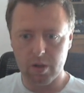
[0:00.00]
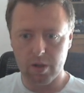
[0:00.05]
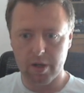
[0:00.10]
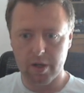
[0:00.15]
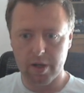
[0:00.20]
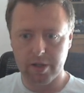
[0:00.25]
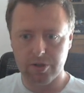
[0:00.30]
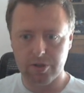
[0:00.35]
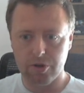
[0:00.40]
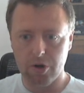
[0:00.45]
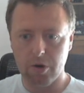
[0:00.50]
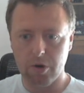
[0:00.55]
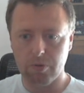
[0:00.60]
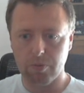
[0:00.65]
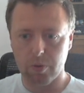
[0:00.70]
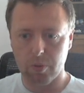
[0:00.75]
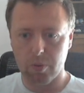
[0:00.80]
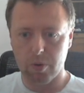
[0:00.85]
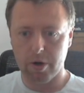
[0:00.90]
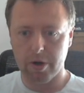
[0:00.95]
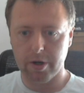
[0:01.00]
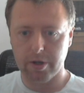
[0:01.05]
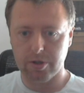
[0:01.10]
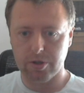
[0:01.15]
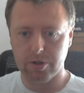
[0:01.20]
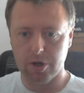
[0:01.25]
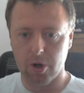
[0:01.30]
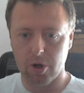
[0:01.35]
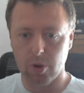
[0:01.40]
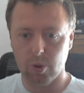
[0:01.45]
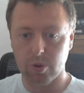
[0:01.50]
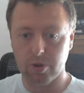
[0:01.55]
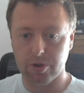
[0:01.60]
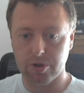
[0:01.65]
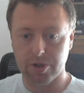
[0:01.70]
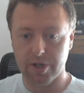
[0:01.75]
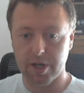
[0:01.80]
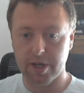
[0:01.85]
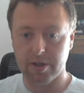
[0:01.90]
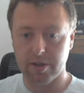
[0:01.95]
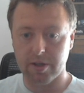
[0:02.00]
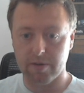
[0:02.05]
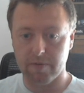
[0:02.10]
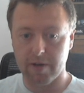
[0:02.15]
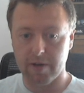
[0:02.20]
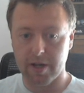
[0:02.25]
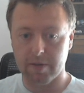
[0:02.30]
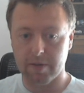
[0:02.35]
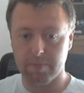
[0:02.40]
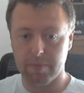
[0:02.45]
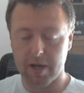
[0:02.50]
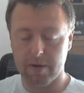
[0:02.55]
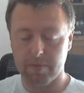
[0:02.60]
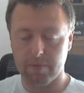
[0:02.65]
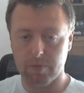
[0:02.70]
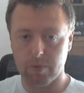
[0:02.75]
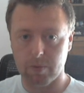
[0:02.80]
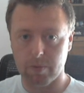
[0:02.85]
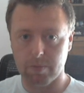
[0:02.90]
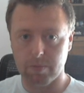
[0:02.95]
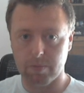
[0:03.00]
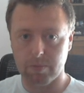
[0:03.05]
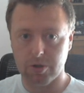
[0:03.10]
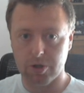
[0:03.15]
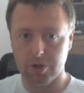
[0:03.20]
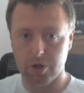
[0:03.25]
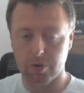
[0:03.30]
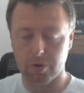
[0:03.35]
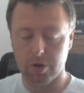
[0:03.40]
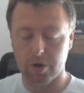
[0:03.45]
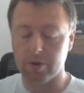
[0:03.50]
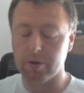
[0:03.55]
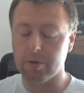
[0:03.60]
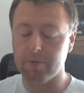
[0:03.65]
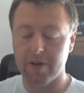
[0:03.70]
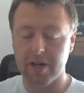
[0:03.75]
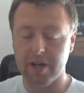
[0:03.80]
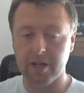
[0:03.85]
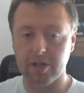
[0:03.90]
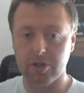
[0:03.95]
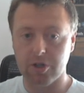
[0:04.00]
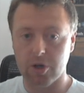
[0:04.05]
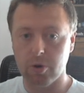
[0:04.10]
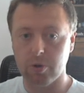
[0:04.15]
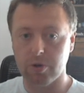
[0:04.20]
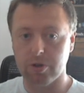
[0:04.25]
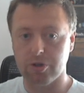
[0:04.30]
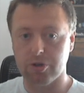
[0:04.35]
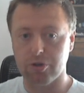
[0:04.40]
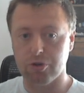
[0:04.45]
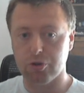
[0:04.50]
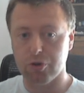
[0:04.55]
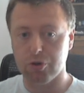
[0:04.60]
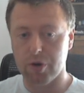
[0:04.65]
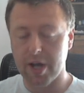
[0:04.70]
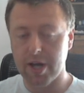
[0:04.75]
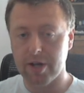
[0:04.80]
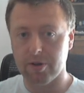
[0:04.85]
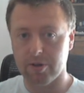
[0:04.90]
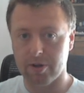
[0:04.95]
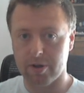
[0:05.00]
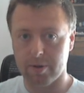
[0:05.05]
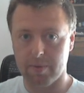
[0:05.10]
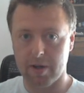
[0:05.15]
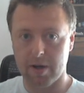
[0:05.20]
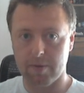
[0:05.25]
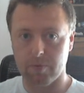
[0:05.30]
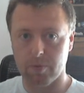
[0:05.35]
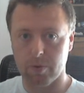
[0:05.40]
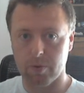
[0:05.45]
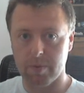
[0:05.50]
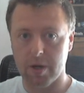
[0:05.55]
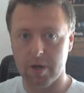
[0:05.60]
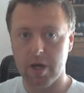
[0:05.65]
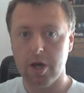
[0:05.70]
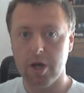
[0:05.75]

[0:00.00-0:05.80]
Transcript: it's not required to hold or stake the Vega platform or the Vega token to trade on their platform,